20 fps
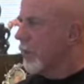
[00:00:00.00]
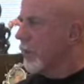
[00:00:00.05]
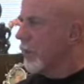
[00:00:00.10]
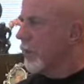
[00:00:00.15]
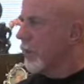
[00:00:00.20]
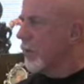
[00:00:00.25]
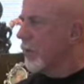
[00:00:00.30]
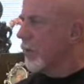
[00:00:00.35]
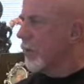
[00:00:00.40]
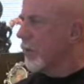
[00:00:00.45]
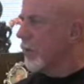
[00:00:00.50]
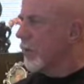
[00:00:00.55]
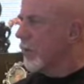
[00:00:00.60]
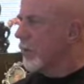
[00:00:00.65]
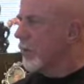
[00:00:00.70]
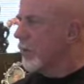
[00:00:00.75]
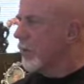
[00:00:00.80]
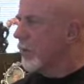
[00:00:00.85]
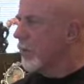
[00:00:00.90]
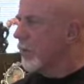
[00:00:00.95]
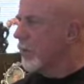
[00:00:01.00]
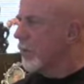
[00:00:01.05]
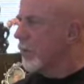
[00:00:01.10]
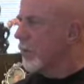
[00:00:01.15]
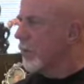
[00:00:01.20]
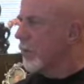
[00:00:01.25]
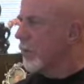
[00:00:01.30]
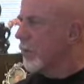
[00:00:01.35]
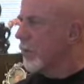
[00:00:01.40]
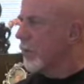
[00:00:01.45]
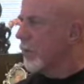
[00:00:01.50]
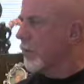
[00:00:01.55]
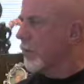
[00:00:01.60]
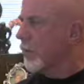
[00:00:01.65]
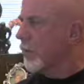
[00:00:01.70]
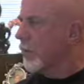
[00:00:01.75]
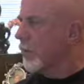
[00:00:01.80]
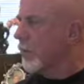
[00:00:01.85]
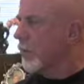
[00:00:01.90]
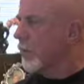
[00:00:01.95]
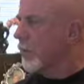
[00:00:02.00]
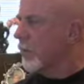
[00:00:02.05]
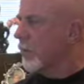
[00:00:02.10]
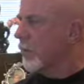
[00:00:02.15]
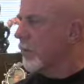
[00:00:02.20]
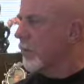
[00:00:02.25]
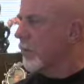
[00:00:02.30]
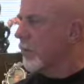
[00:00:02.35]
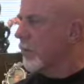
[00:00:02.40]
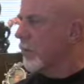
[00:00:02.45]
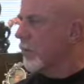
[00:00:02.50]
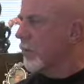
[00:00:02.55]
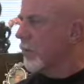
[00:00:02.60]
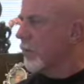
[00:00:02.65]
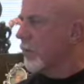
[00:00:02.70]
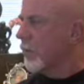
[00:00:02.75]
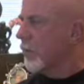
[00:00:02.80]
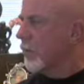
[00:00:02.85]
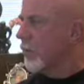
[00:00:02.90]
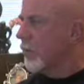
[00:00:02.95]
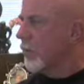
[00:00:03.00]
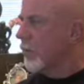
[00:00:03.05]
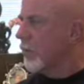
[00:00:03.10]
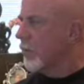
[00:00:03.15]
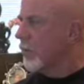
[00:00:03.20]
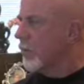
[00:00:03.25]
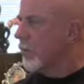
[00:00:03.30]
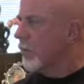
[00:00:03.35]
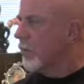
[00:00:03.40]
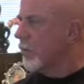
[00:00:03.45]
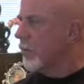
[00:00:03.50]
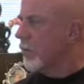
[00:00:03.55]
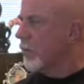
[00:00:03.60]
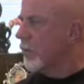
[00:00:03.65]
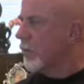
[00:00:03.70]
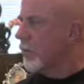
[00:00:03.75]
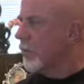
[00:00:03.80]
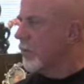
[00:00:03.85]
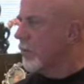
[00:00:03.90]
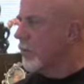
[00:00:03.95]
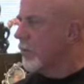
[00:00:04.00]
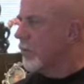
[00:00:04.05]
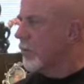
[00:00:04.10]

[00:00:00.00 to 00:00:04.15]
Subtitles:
The person shown says nothing.